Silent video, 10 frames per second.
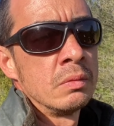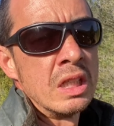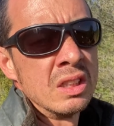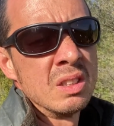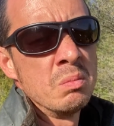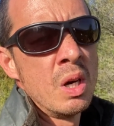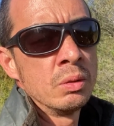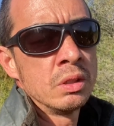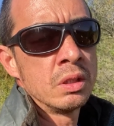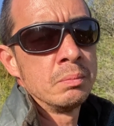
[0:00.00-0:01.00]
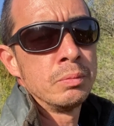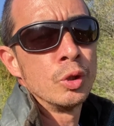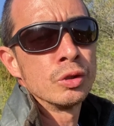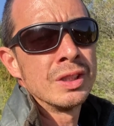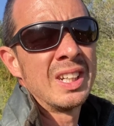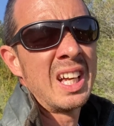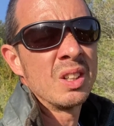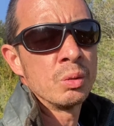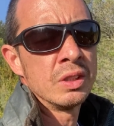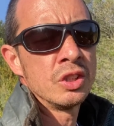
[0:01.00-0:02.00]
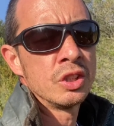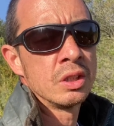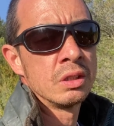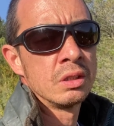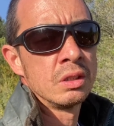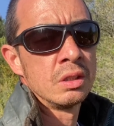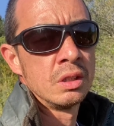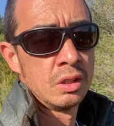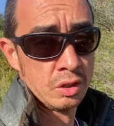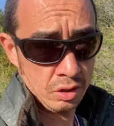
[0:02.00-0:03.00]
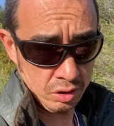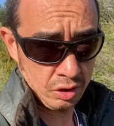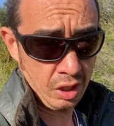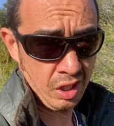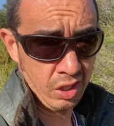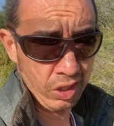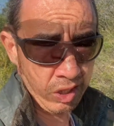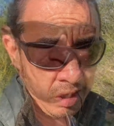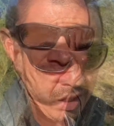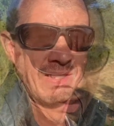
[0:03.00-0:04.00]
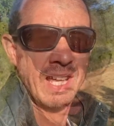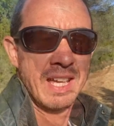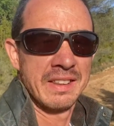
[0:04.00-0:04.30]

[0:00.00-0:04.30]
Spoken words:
is the most important language to learn. In